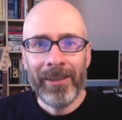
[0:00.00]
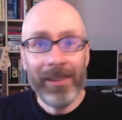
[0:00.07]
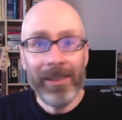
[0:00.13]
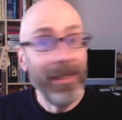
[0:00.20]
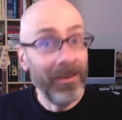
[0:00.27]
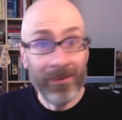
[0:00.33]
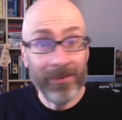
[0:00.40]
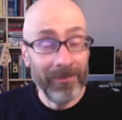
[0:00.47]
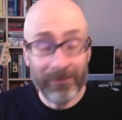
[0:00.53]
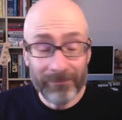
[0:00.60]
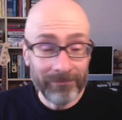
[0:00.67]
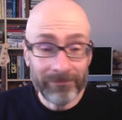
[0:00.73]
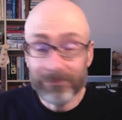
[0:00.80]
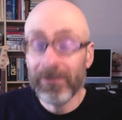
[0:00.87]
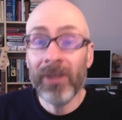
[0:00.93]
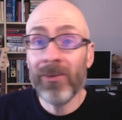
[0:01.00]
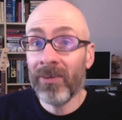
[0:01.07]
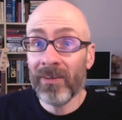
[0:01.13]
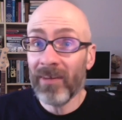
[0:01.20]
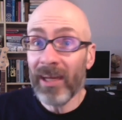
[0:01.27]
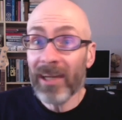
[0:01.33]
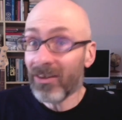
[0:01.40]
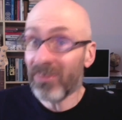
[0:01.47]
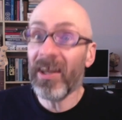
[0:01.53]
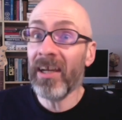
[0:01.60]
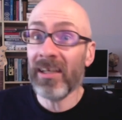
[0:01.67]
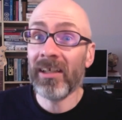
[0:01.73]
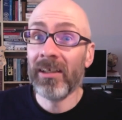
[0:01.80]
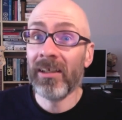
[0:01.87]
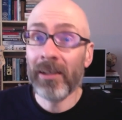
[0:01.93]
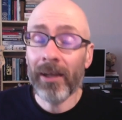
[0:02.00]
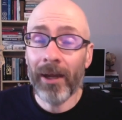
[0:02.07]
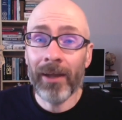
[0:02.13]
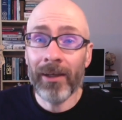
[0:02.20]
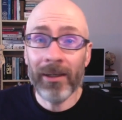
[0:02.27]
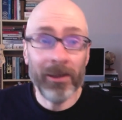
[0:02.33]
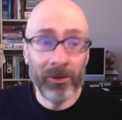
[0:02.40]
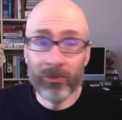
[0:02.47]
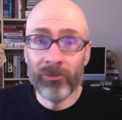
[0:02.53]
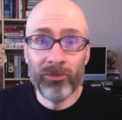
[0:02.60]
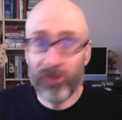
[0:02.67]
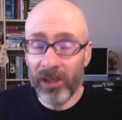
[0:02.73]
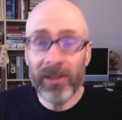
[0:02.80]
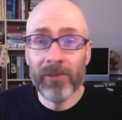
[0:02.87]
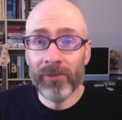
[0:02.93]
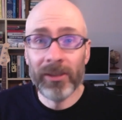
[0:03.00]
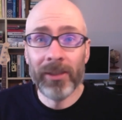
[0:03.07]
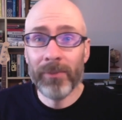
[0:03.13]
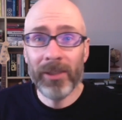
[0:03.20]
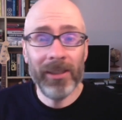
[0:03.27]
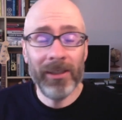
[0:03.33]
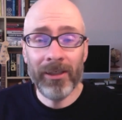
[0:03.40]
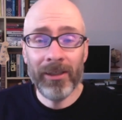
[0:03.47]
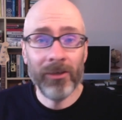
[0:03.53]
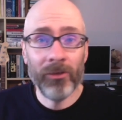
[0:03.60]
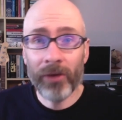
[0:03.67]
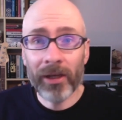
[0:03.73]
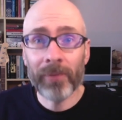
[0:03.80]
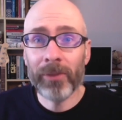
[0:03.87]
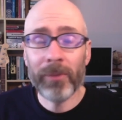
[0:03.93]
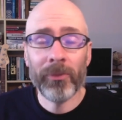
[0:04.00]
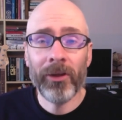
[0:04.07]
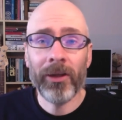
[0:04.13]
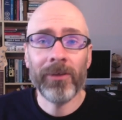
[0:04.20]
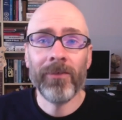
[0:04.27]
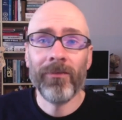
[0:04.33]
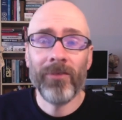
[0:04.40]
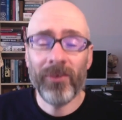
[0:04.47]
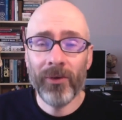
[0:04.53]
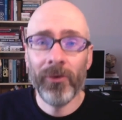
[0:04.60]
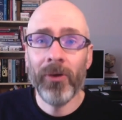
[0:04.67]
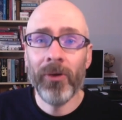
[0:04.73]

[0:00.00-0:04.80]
It's it's exciting and it can genuinely be incredibly productive.